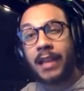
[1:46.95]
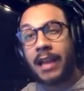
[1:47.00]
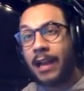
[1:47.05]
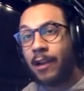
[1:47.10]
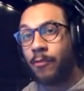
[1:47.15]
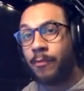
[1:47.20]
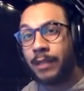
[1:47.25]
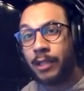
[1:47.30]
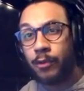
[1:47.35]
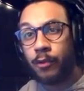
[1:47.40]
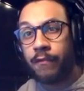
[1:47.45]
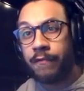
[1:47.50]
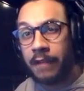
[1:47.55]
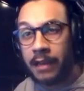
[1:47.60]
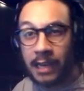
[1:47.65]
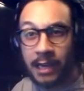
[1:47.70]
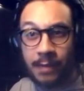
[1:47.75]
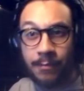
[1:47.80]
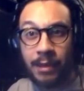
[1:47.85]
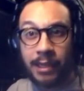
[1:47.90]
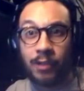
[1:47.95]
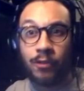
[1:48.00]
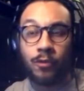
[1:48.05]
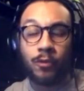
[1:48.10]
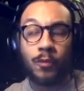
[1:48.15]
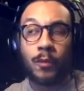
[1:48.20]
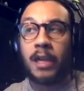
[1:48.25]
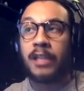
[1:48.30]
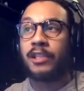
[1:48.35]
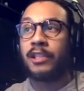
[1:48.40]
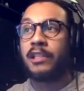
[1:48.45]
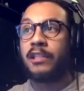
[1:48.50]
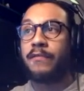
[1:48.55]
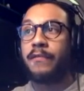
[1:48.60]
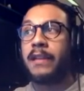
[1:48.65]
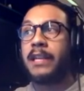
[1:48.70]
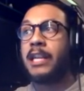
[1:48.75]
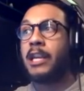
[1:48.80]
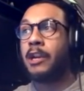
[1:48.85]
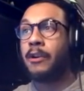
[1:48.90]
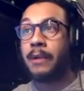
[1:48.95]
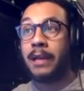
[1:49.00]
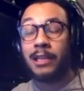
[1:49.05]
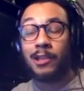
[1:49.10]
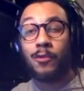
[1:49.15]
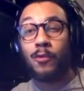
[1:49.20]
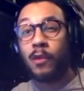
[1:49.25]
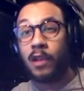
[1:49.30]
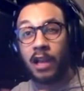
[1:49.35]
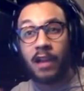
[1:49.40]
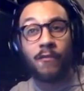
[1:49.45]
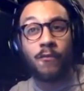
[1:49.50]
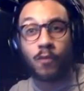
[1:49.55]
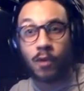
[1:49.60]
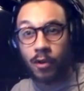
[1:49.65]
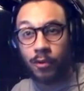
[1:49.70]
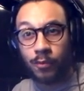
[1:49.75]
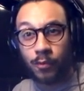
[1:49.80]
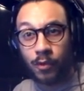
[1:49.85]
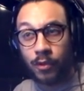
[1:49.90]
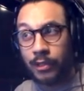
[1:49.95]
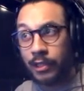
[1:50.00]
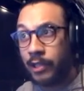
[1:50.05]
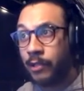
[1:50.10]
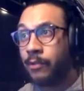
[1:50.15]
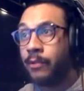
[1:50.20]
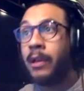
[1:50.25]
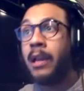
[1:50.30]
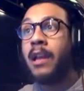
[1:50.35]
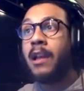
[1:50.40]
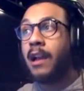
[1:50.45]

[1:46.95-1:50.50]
I don't mean to offend anybody who's watching this video and you love World War II.